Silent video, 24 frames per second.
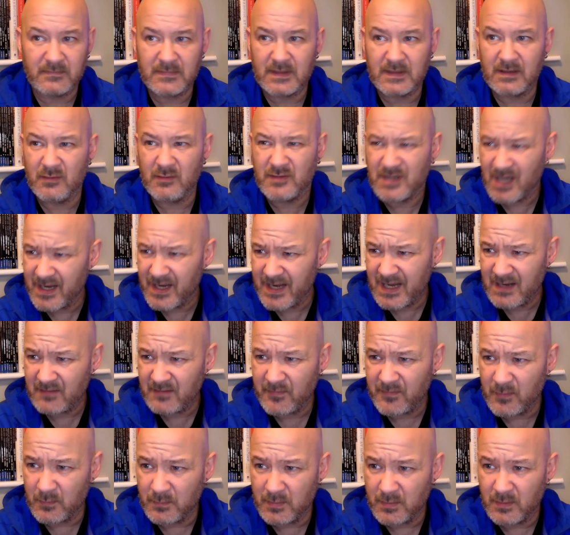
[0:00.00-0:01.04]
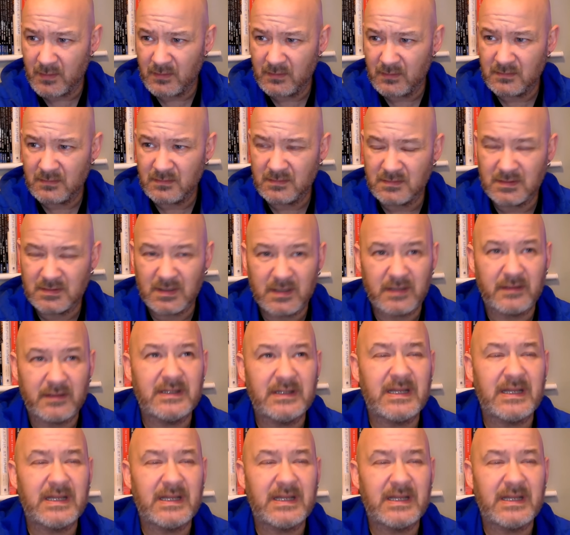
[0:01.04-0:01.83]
Oh, direct football. Look at a